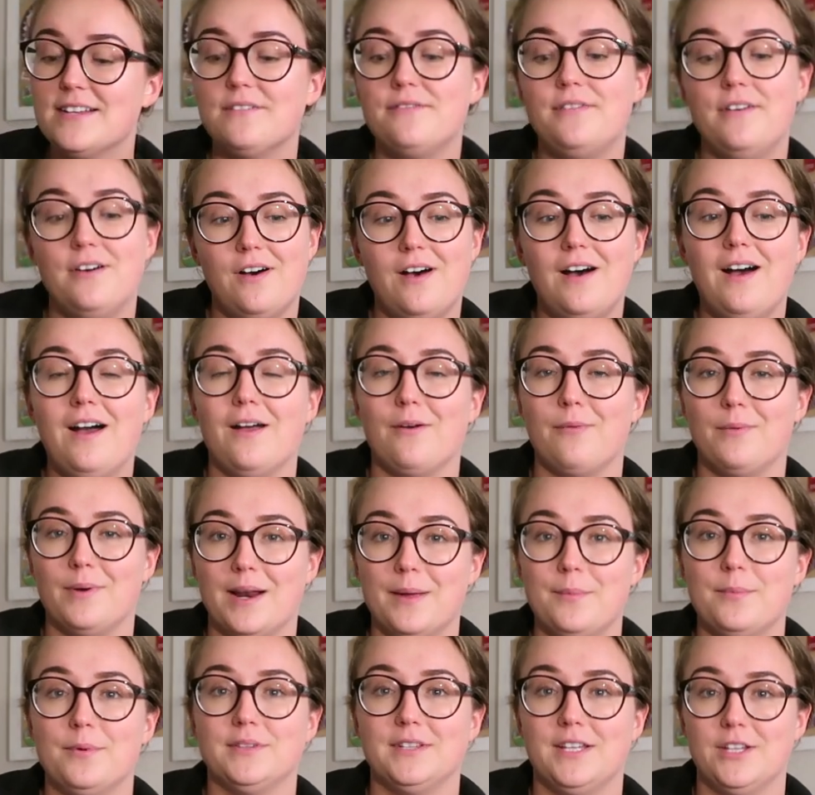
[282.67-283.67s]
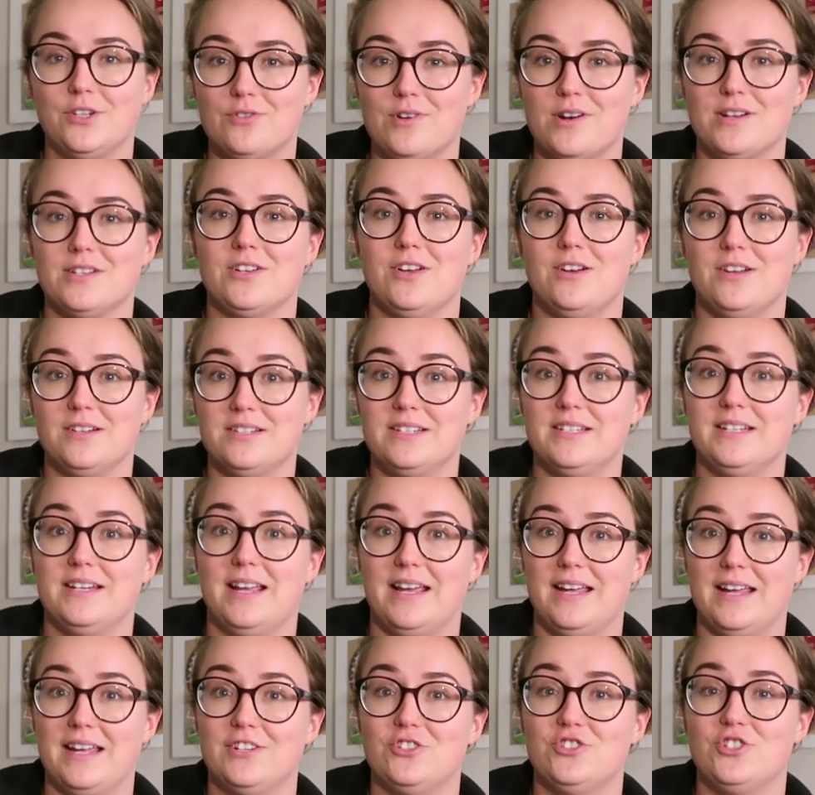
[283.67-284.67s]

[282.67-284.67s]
I felt hot when I put that dress on today.